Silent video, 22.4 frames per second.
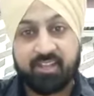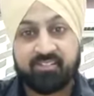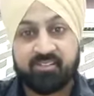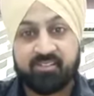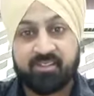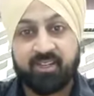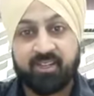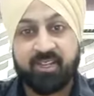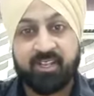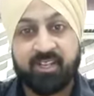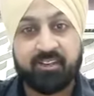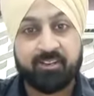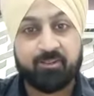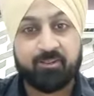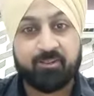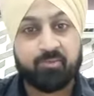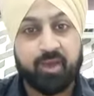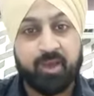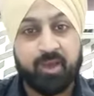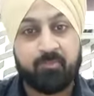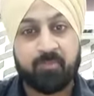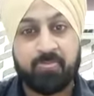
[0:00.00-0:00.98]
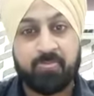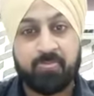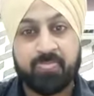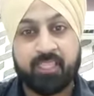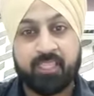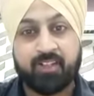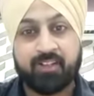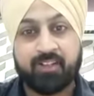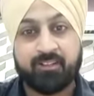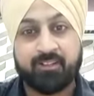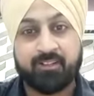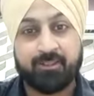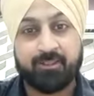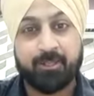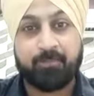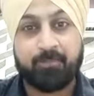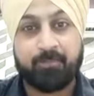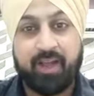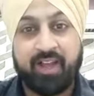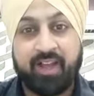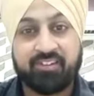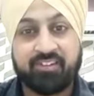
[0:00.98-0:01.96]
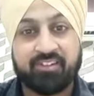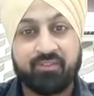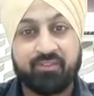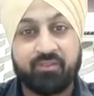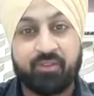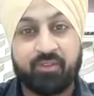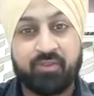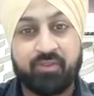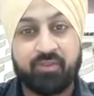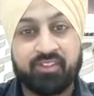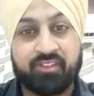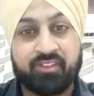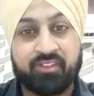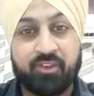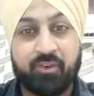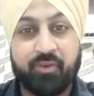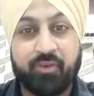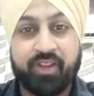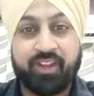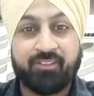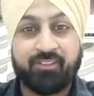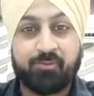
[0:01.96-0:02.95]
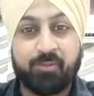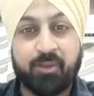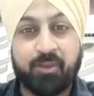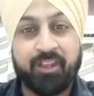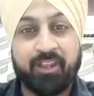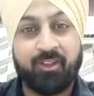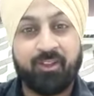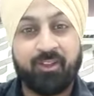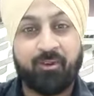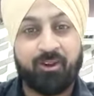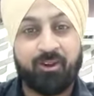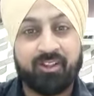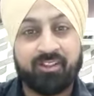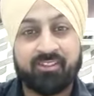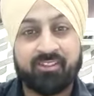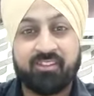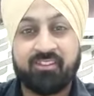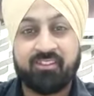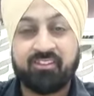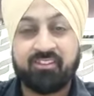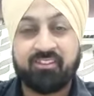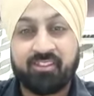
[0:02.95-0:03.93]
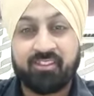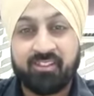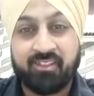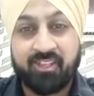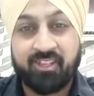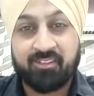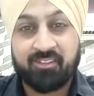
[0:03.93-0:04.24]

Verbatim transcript: really great, ma'am. The the passion with which you were explaining all these these